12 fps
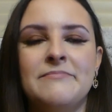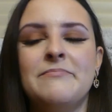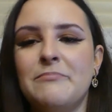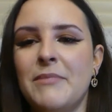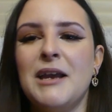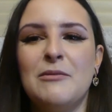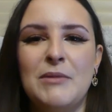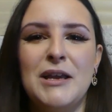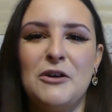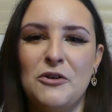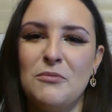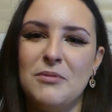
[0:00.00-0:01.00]
make me
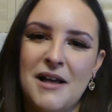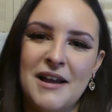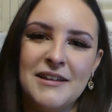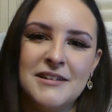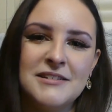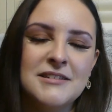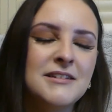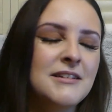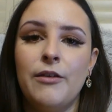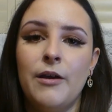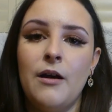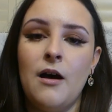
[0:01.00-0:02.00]
go blind?
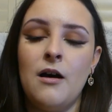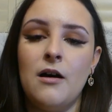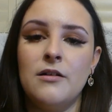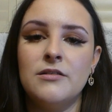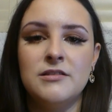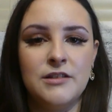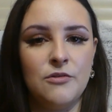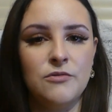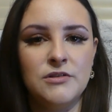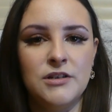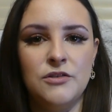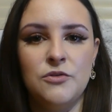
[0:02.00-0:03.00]
There are
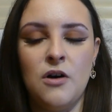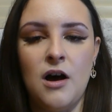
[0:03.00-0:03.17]
cells in your